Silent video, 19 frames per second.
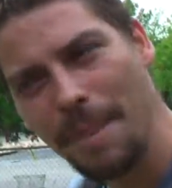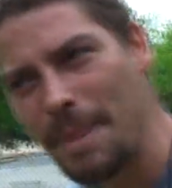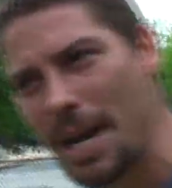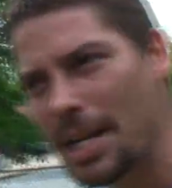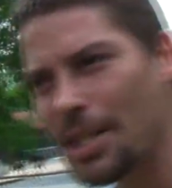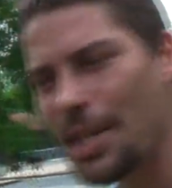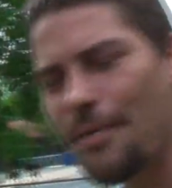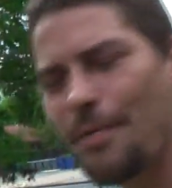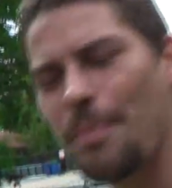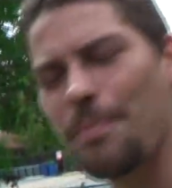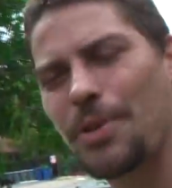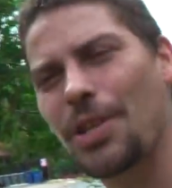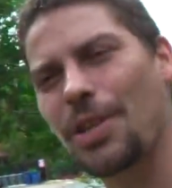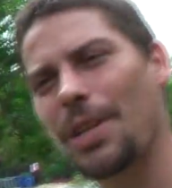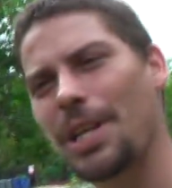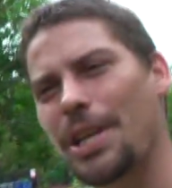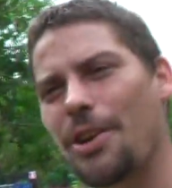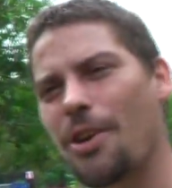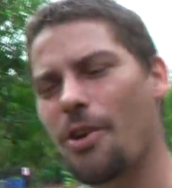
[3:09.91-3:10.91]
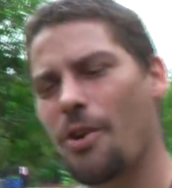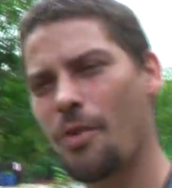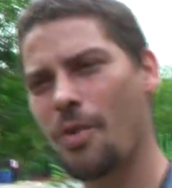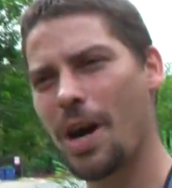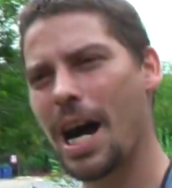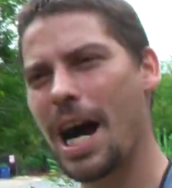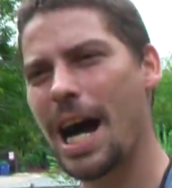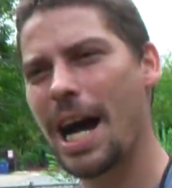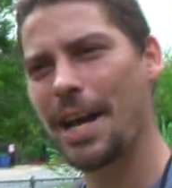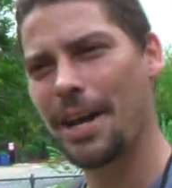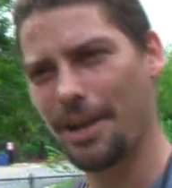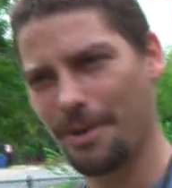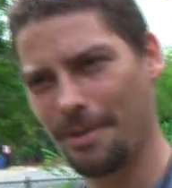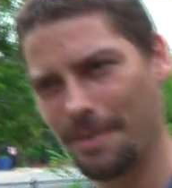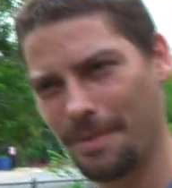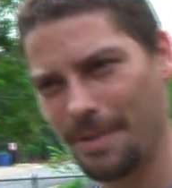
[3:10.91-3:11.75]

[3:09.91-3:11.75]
I'm actually from Toledo, Ohio.